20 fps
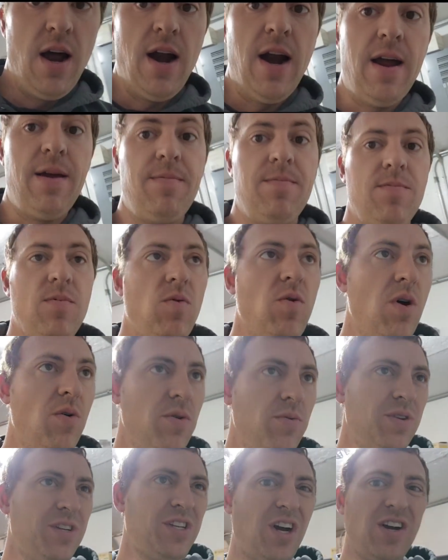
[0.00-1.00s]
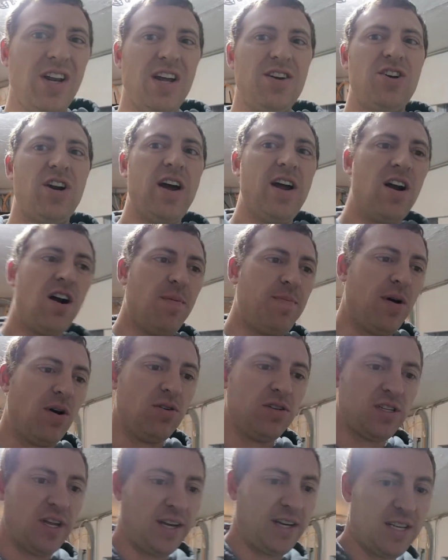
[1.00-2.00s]
All right, well, when we start that dryer up, I
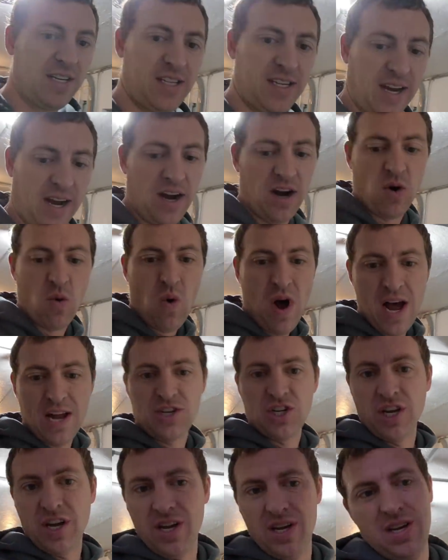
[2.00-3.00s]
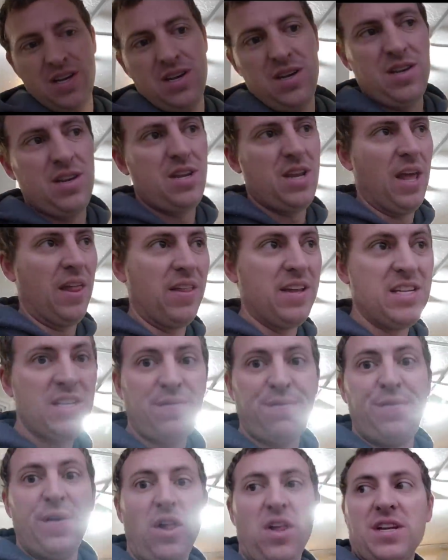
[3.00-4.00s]
always like to sit here and watch it. At
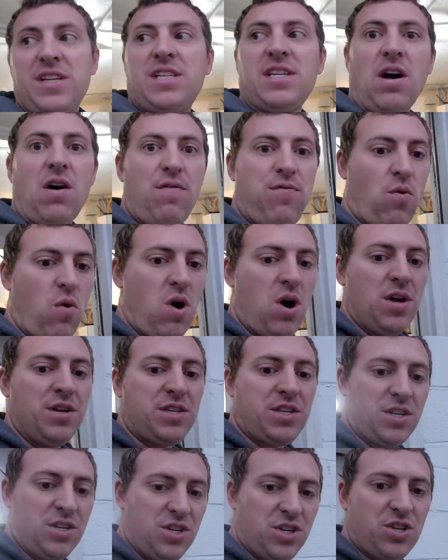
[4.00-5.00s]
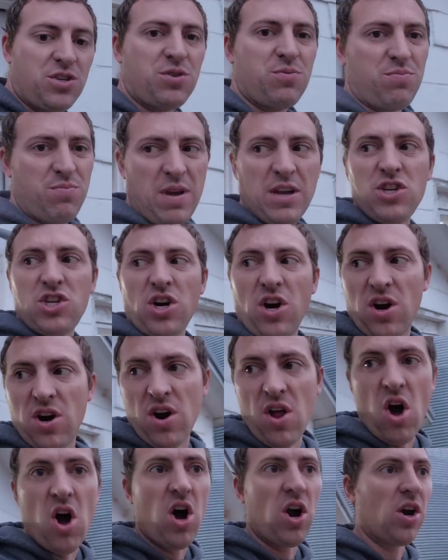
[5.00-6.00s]
least fill itself once and just make sure
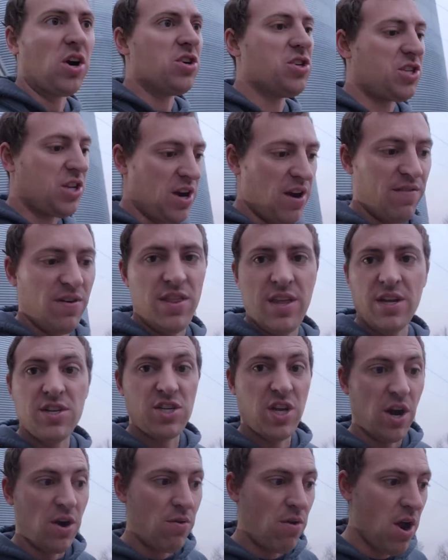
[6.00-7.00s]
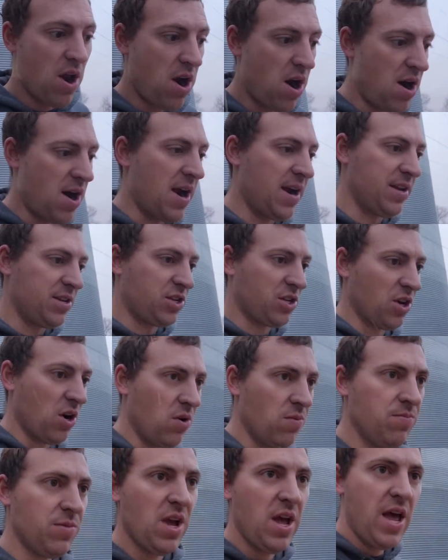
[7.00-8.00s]
the augers and everything's gonna run all right. So
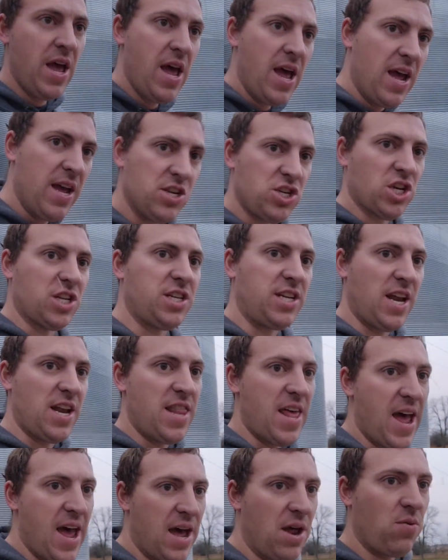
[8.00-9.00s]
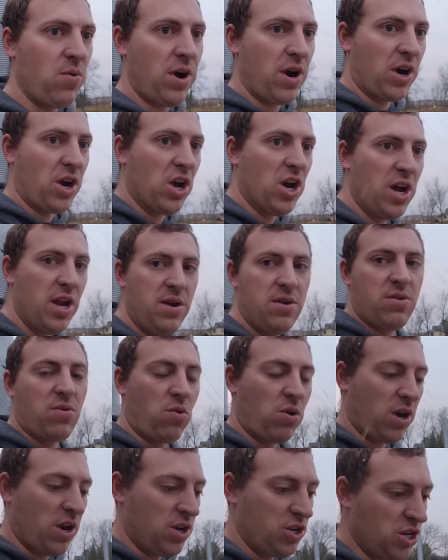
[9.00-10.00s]
we just did that, we were good
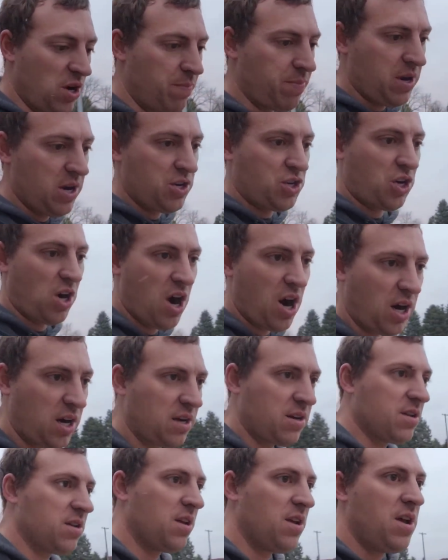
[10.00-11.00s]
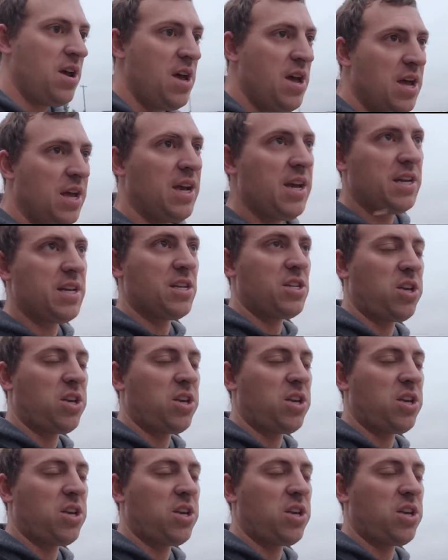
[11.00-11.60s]
jump in the truck, get